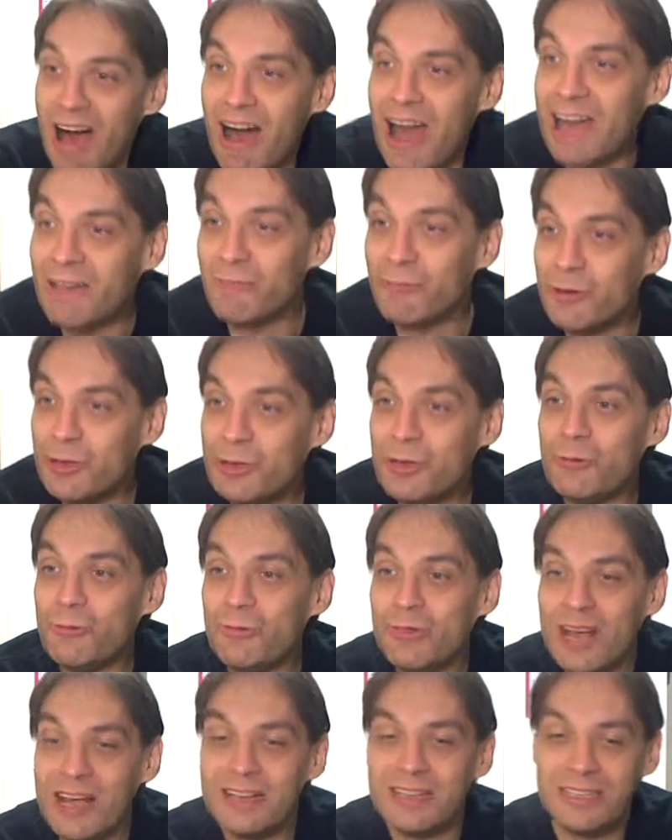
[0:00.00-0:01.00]
Would you
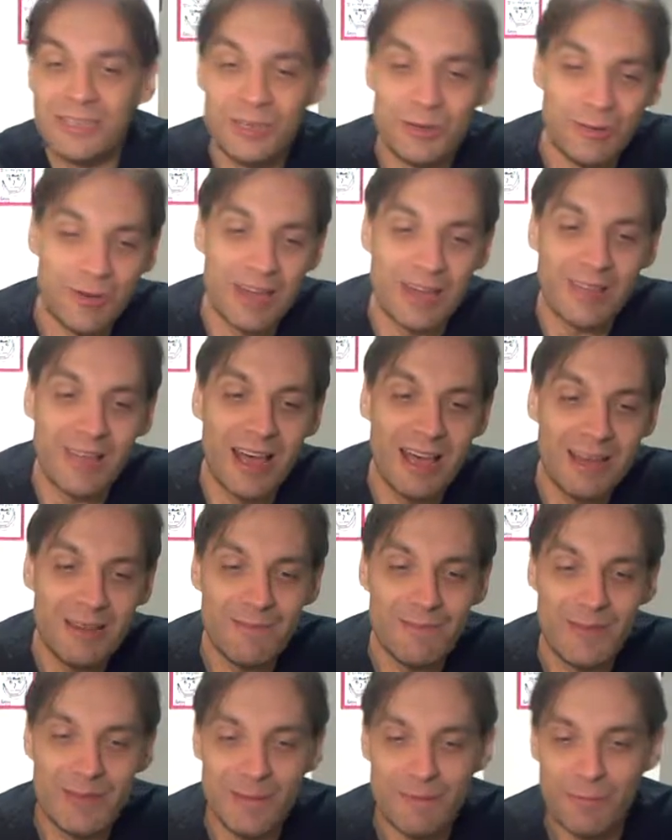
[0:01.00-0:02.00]
like to
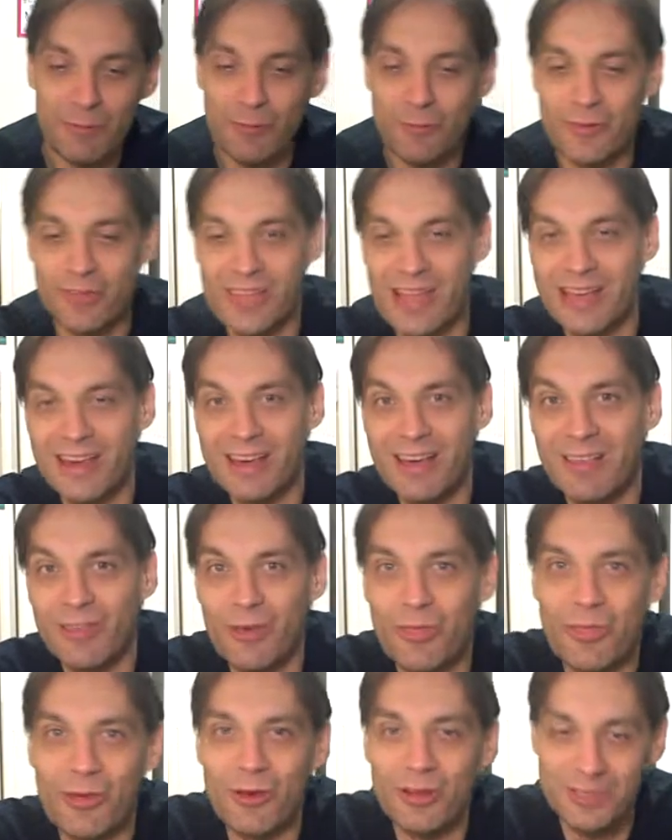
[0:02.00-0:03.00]
enlighten people with any
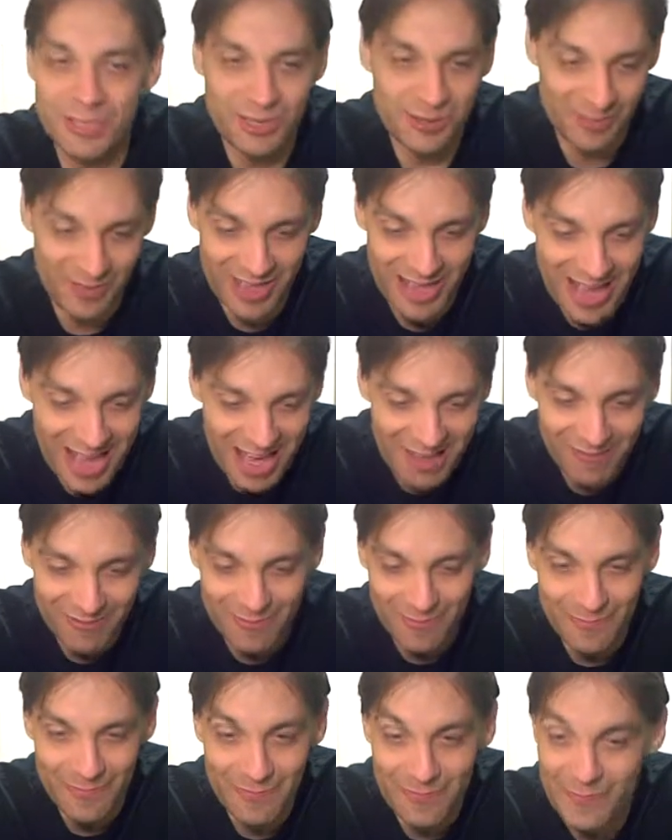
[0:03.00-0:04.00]
other thoughts you may have?
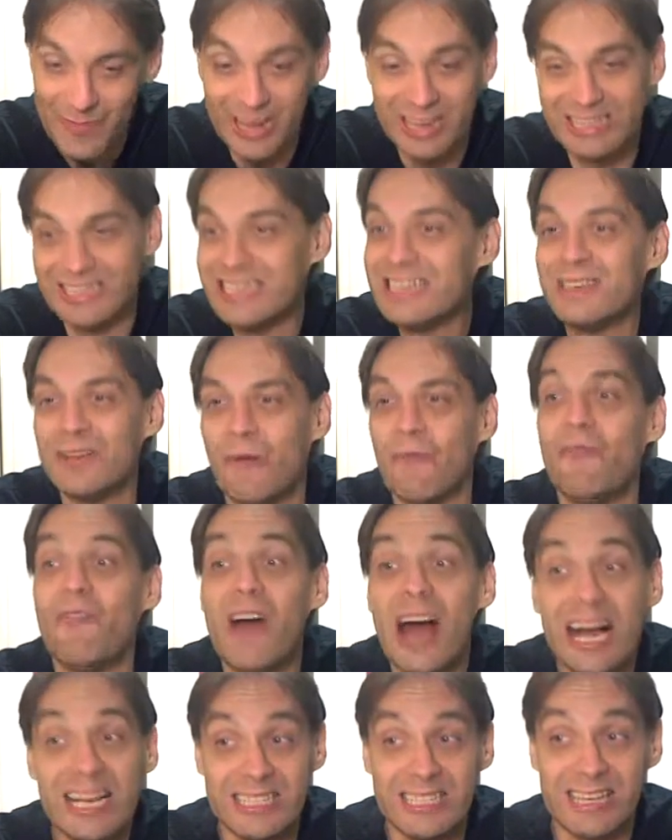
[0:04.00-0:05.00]
Because these are
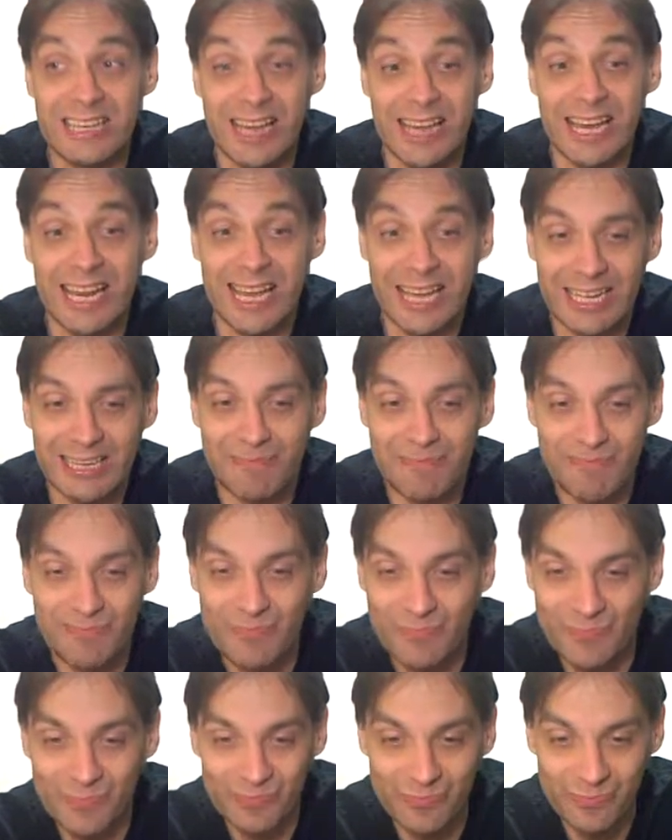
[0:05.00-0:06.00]
fascinating.
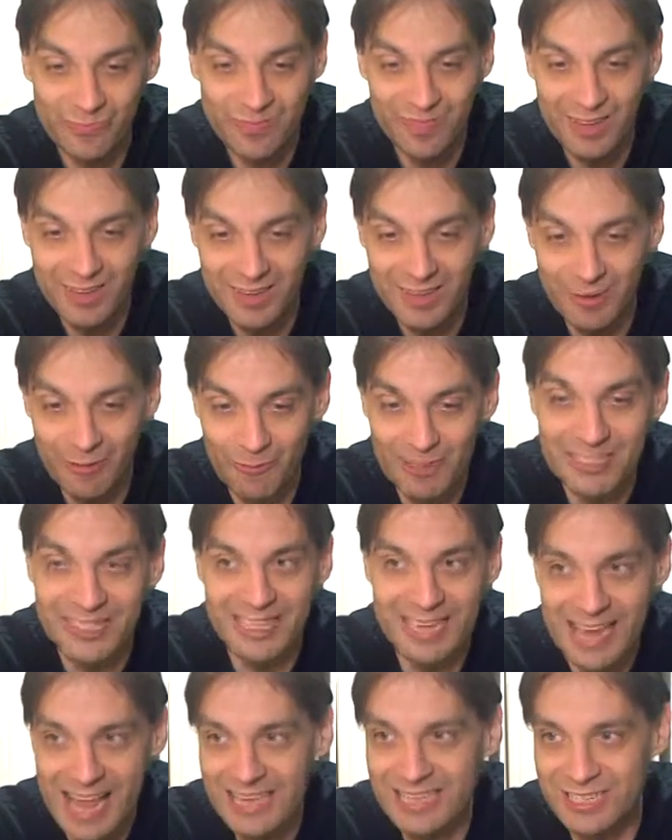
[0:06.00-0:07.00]
What's
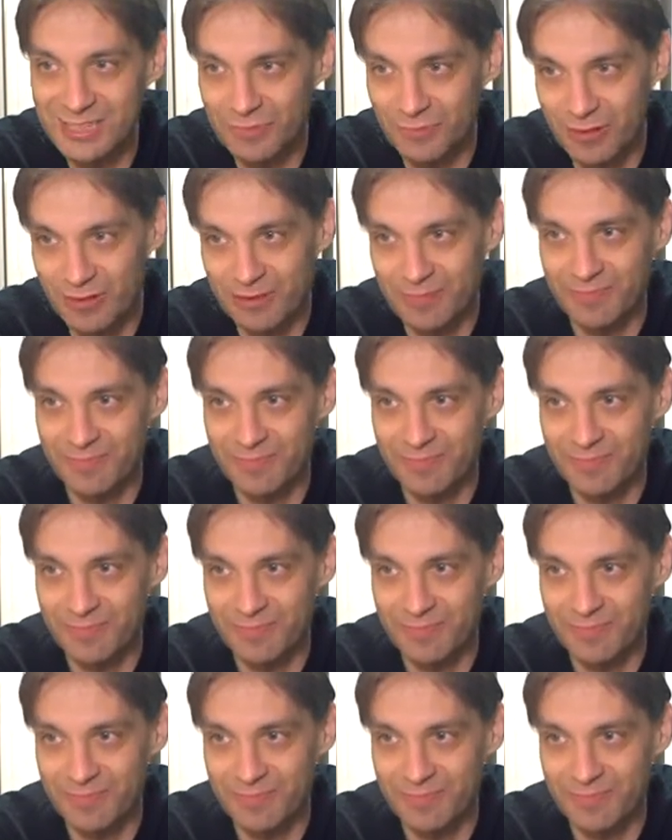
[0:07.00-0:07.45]
the next one?